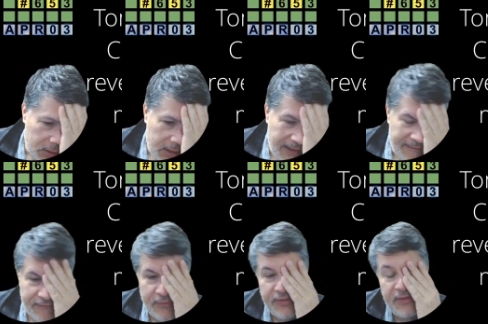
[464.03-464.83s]
off
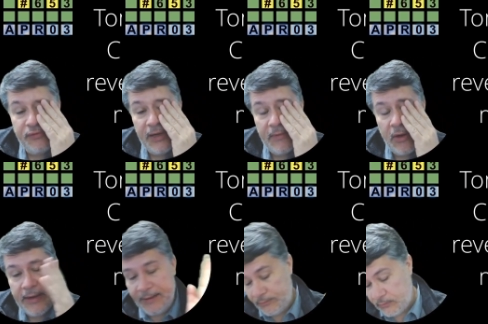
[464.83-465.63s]
with the
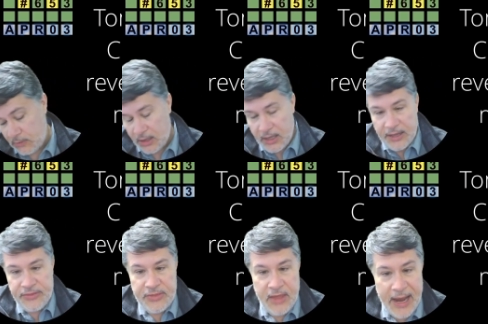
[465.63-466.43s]
Okay,
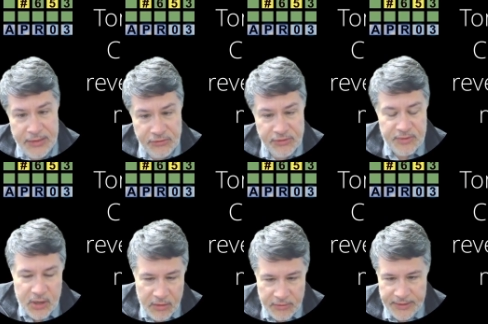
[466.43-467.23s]
neither of them
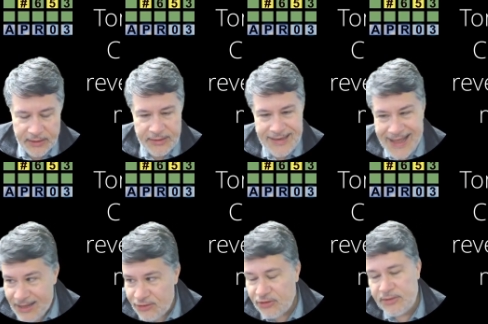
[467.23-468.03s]
go there.
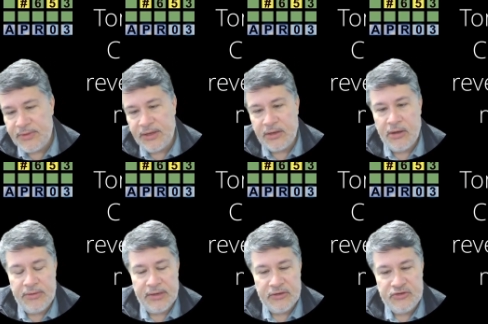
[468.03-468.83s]
Neither of them go
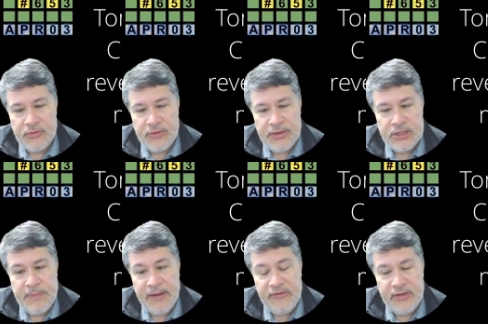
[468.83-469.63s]
there. So there's
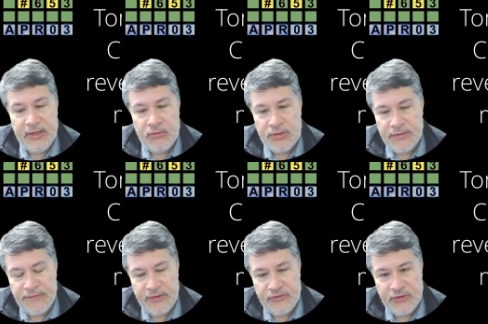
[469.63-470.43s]
basically only a
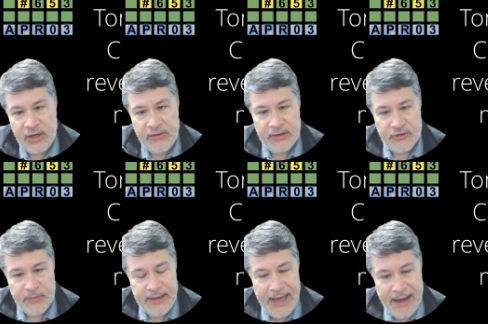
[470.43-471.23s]
few scenarios.
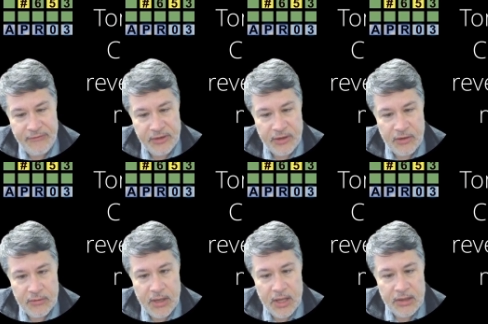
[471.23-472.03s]
We have to
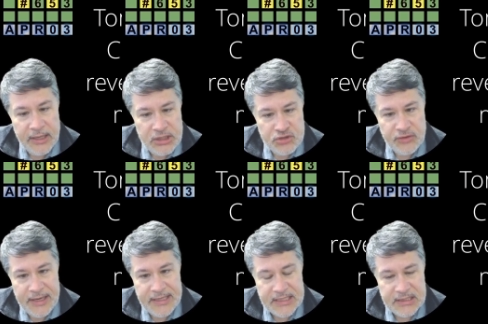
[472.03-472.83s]
go. Let's try
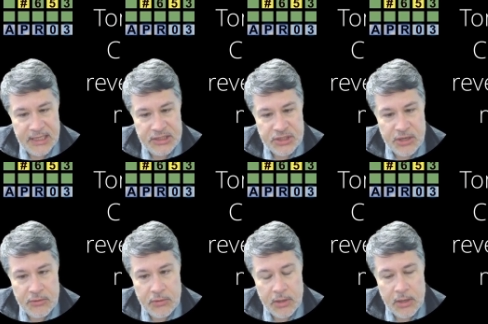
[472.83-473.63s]
this. Let's go.